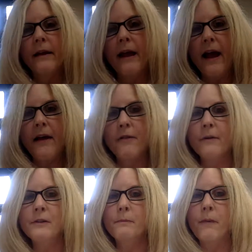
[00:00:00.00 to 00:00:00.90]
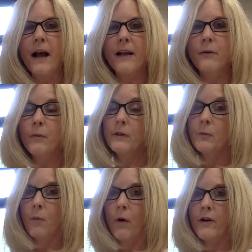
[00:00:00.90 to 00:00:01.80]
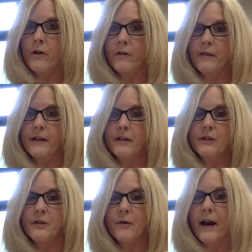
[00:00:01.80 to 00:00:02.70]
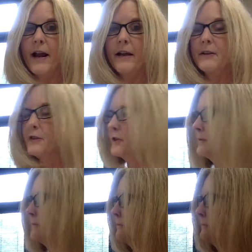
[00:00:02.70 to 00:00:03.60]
Katherine's bike was wonderfully strange.